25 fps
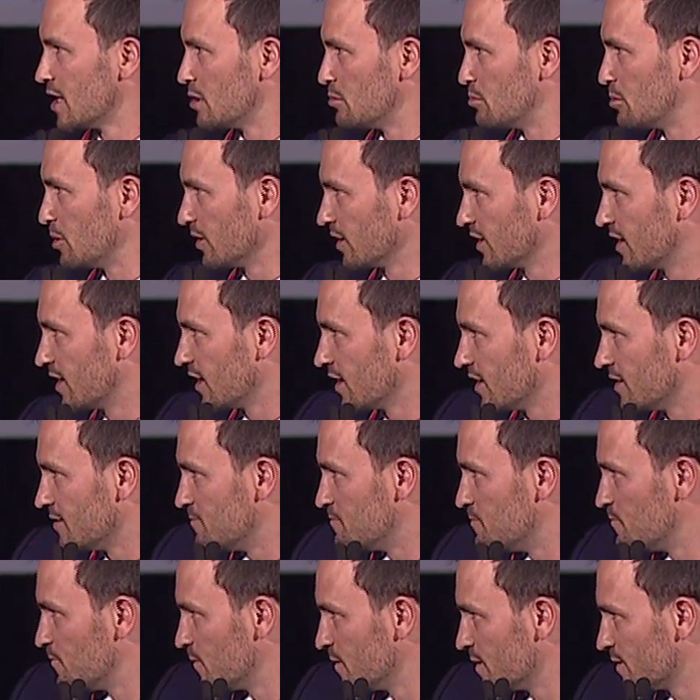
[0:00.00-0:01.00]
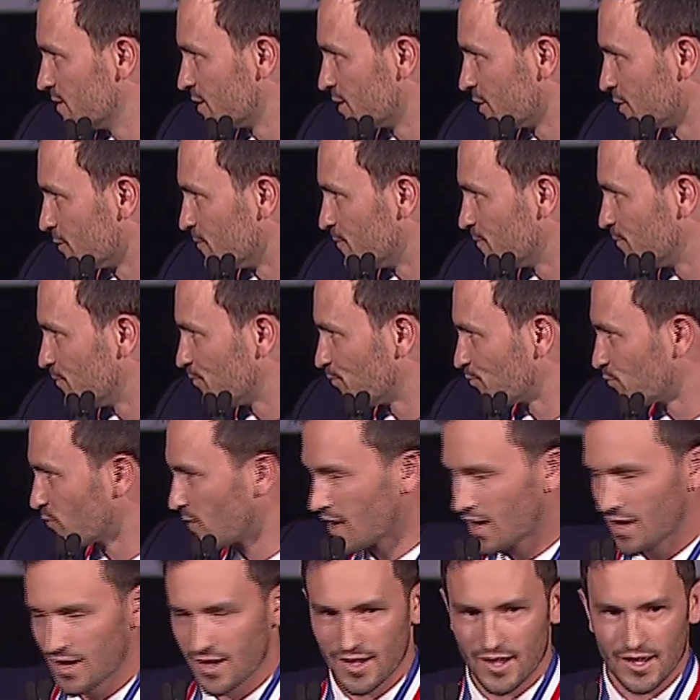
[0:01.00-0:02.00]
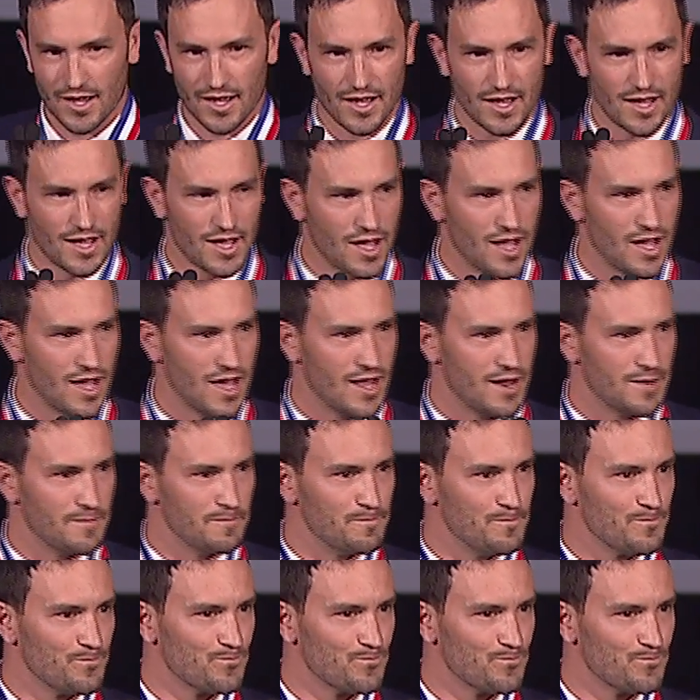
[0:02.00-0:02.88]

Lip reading: Billy Kidd is here. And